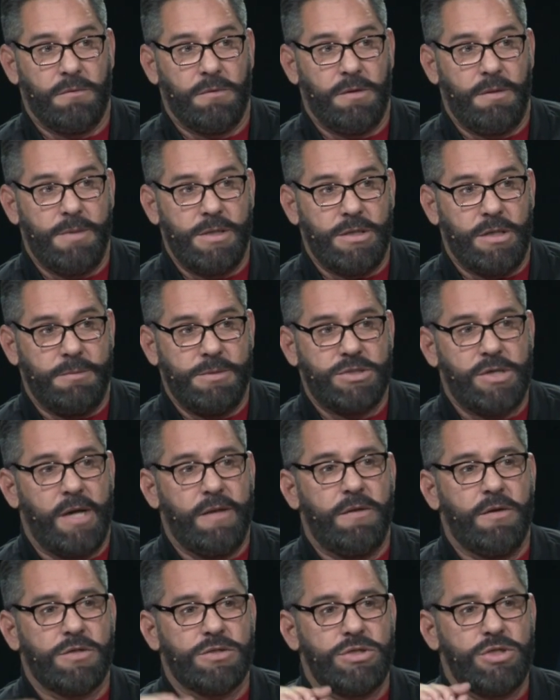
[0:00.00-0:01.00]
Let me, let me try
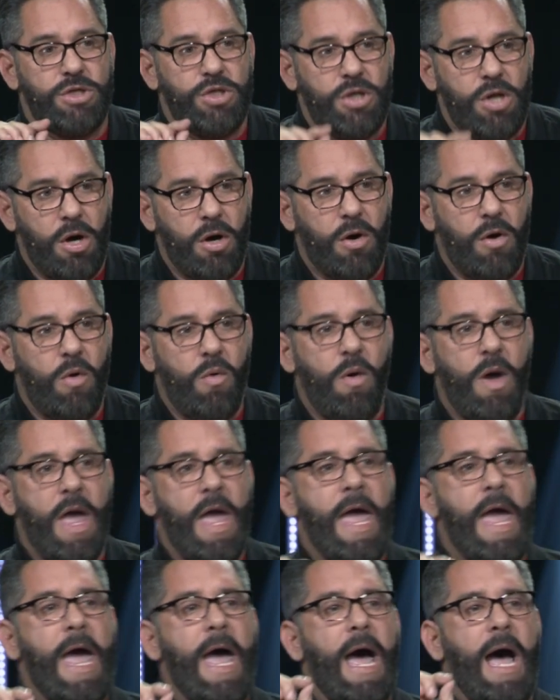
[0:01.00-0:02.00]
it. There's no
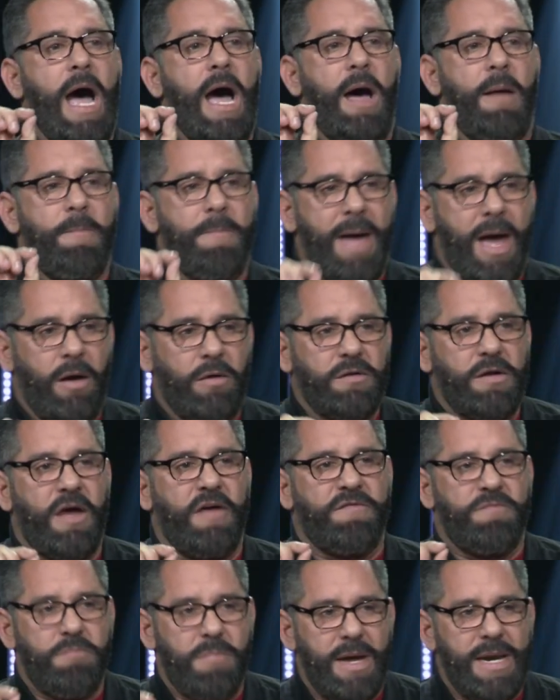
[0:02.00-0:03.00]
amount
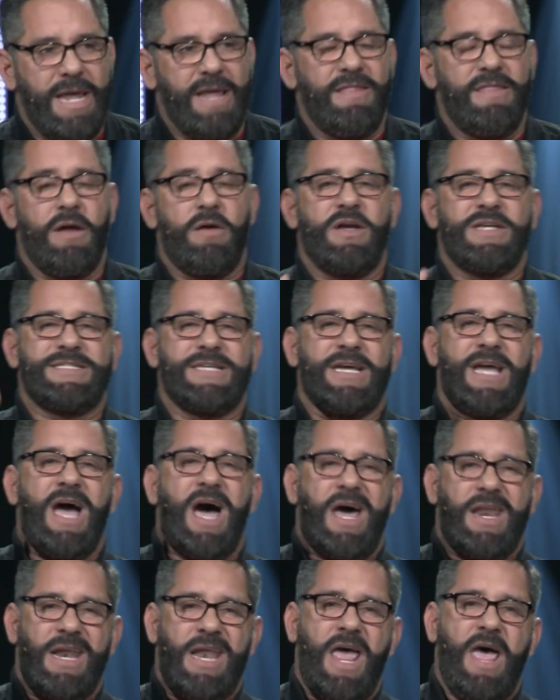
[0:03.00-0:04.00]
of money. There is a
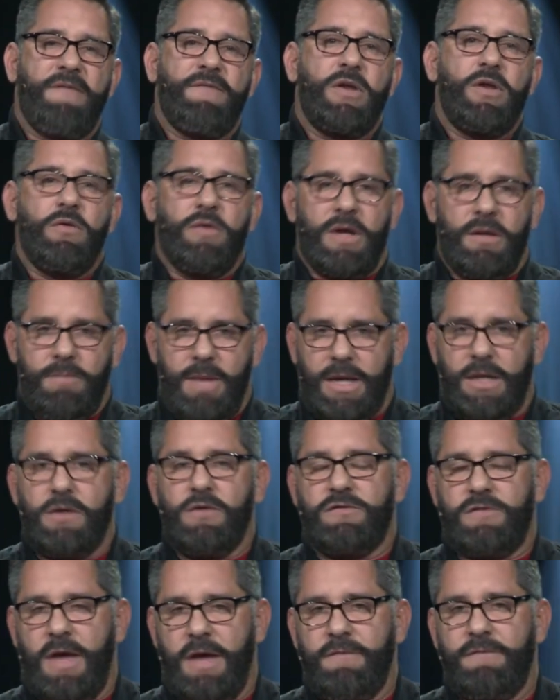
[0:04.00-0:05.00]
God in heaven who can make you
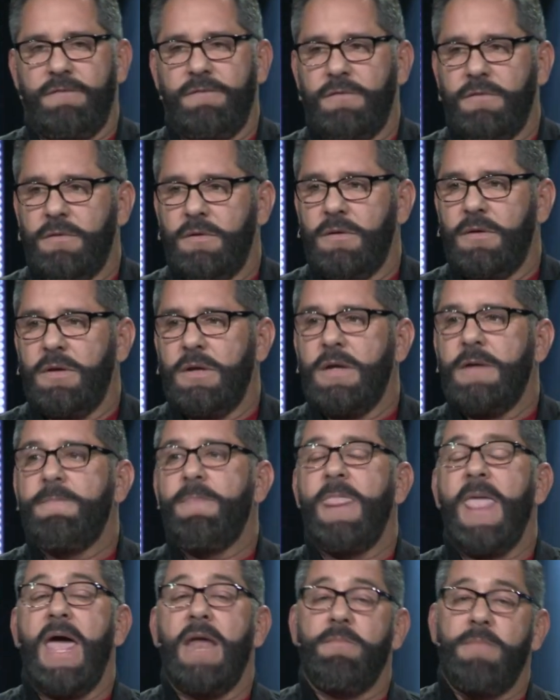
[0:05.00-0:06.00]
safe
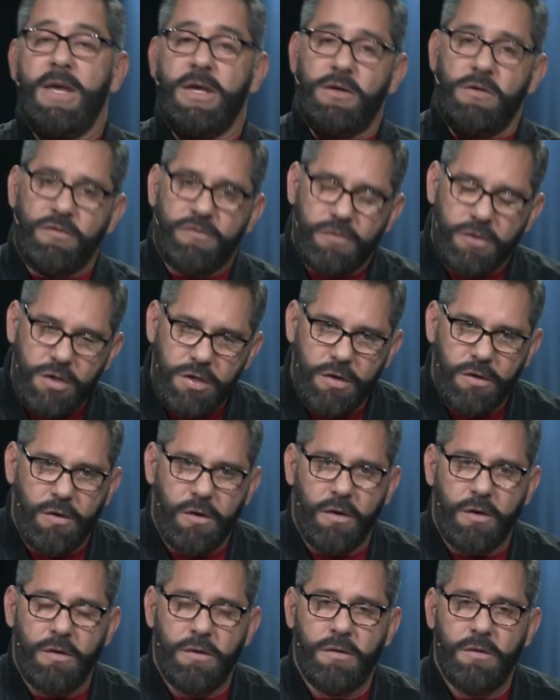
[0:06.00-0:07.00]
and make you
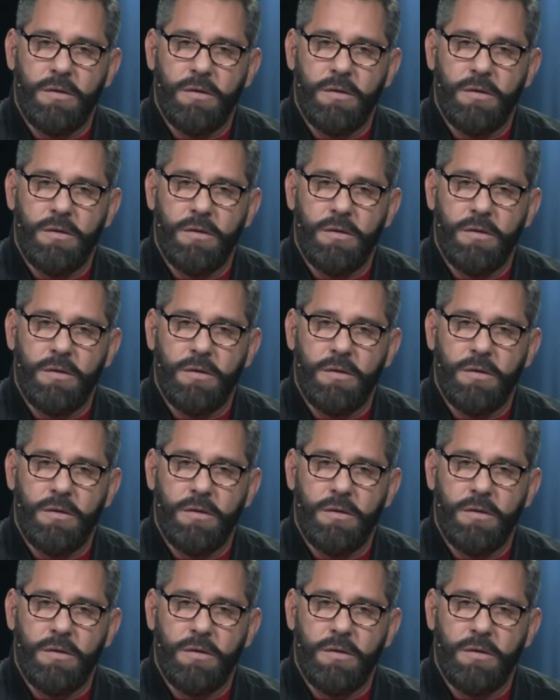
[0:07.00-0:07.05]
secure.